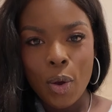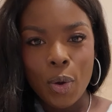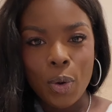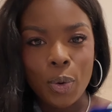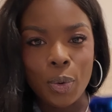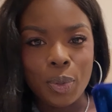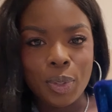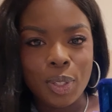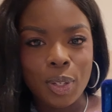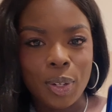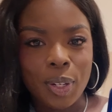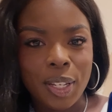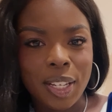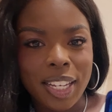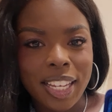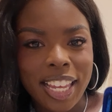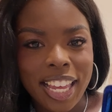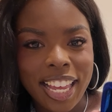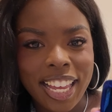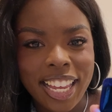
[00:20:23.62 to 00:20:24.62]
Oh, so look,
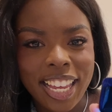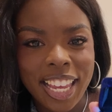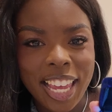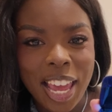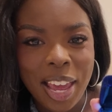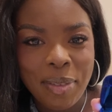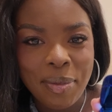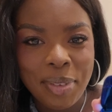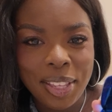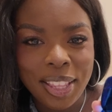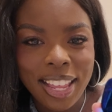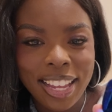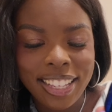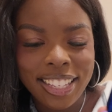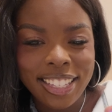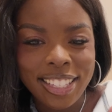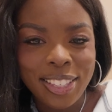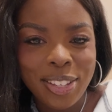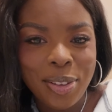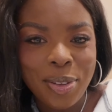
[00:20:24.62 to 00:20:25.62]
yeah, it came in like
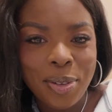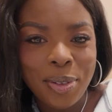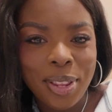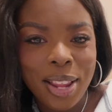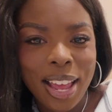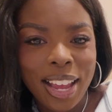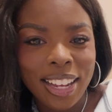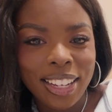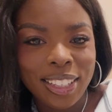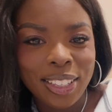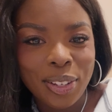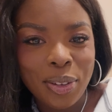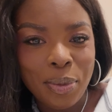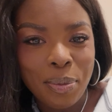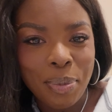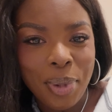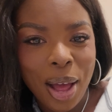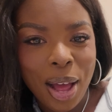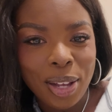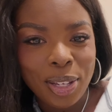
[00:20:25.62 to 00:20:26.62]
this little like little
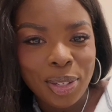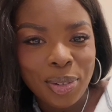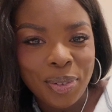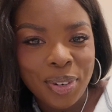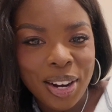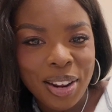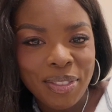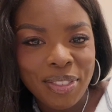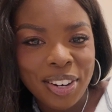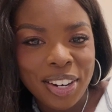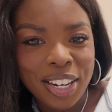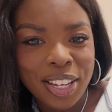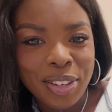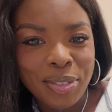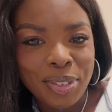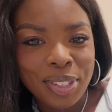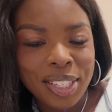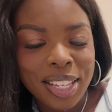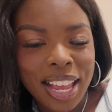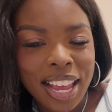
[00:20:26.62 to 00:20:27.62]
box or whatever, and he
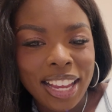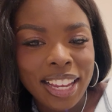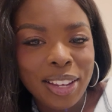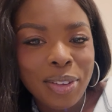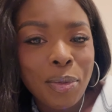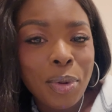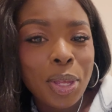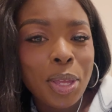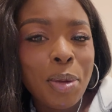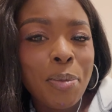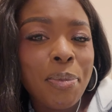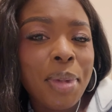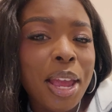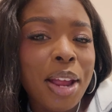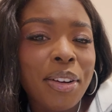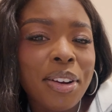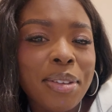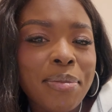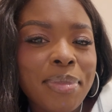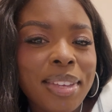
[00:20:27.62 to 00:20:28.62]
was like, "Will you
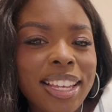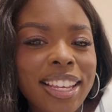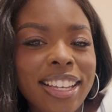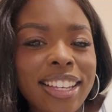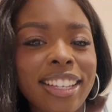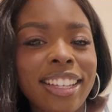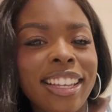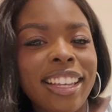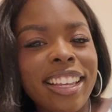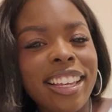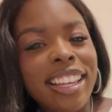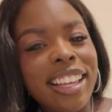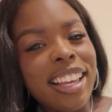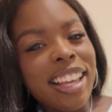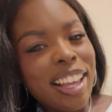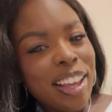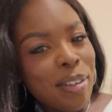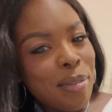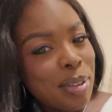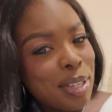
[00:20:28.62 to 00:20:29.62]
marry me?"
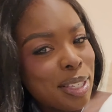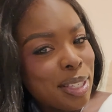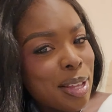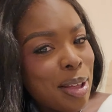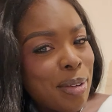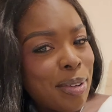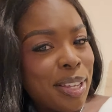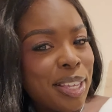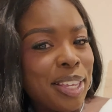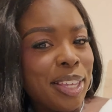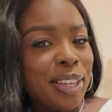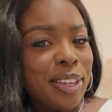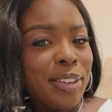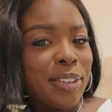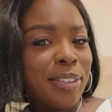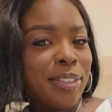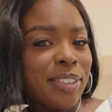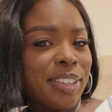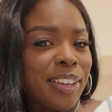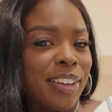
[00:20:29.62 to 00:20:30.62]
It was so
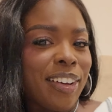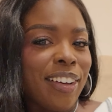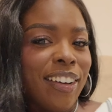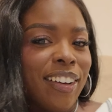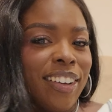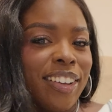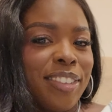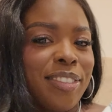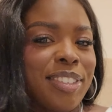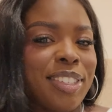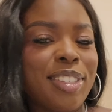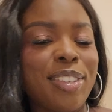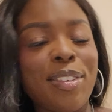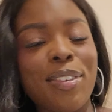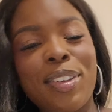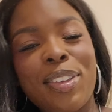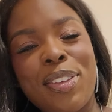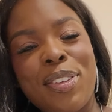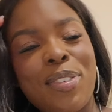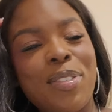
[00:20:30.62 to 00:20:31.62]
cute, y'all. It was
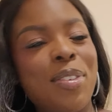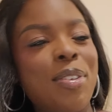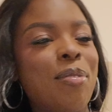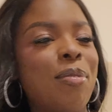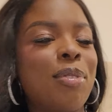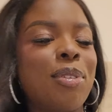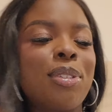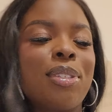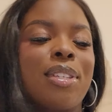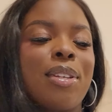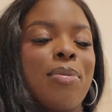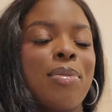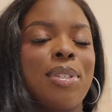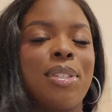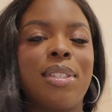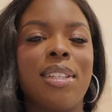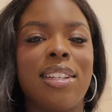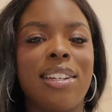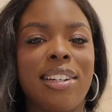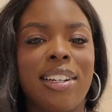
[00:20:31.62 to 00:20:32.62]
so cute. It was it
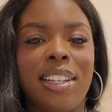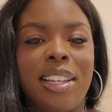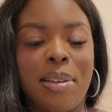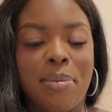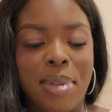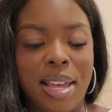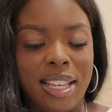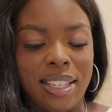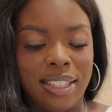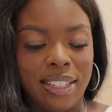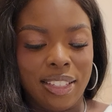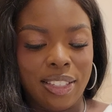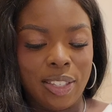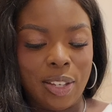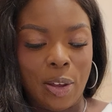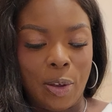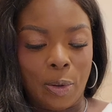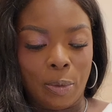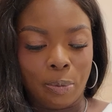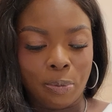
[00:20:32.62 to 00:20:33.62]
was literally amazing.
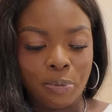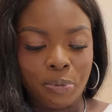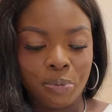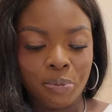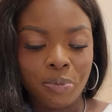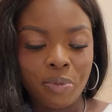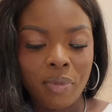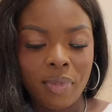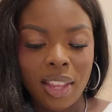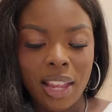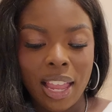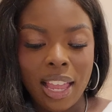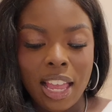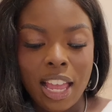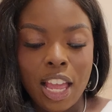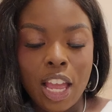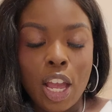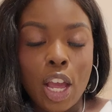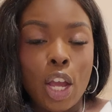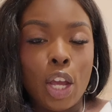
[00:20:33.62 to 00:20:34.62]
So
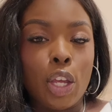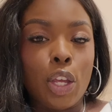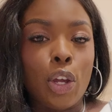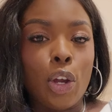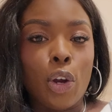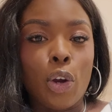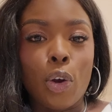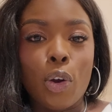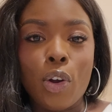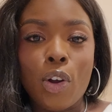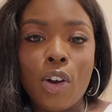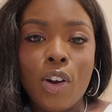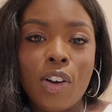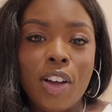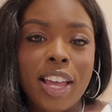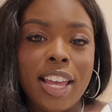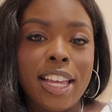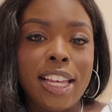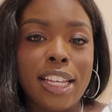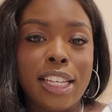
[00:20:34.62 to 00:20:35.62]
your
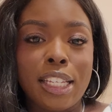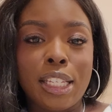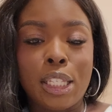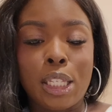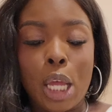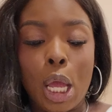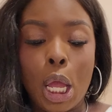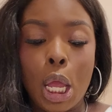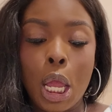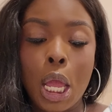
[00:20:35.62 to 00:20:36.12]
girl is